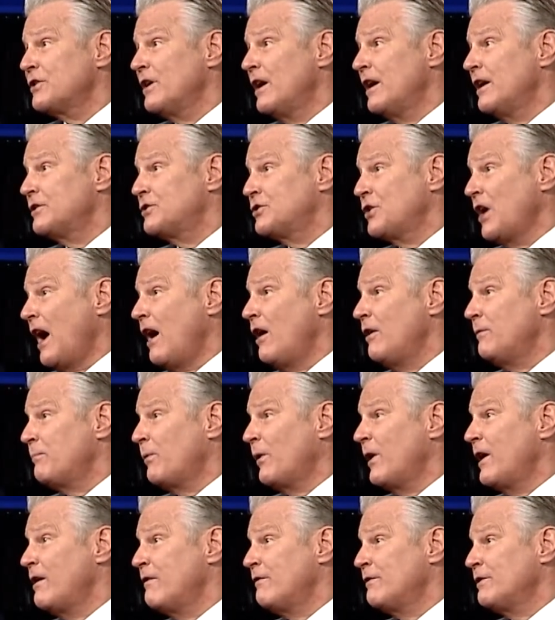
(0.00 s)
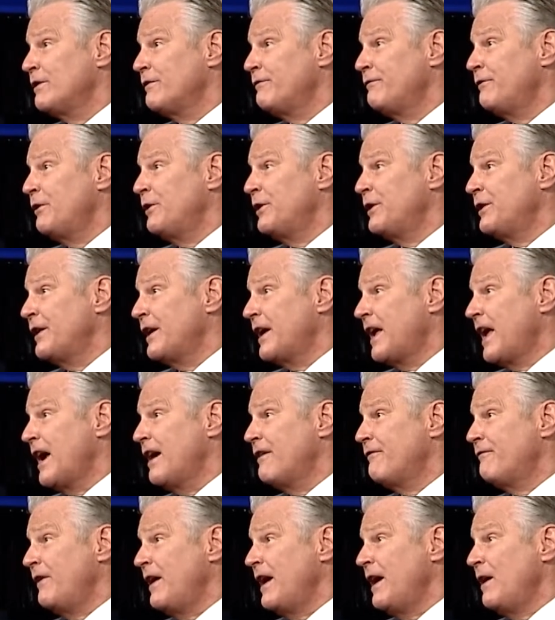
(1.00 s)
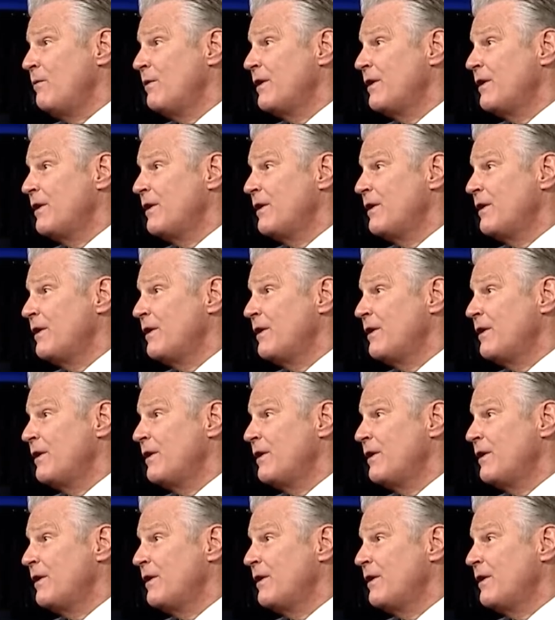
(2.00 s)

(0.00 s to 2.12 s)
a child pray over their food in the cafe